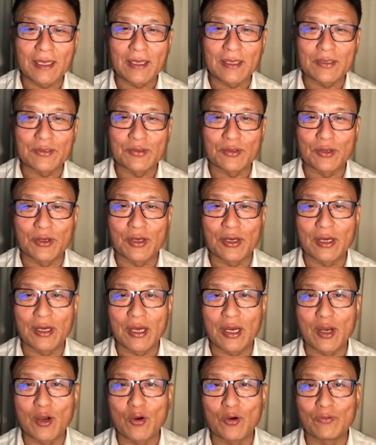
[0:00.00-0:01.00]
so
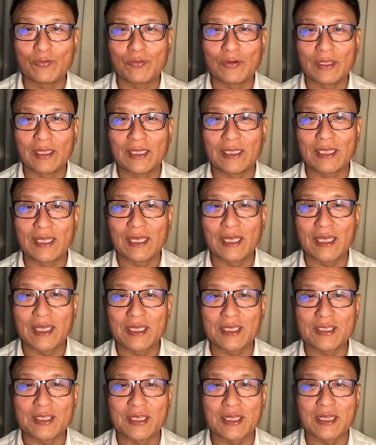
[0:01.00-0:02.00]
uh, hopefully the
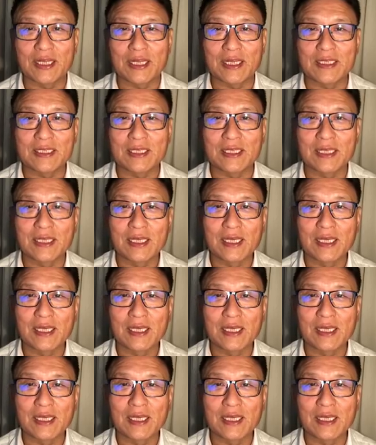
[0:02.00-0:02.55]
internet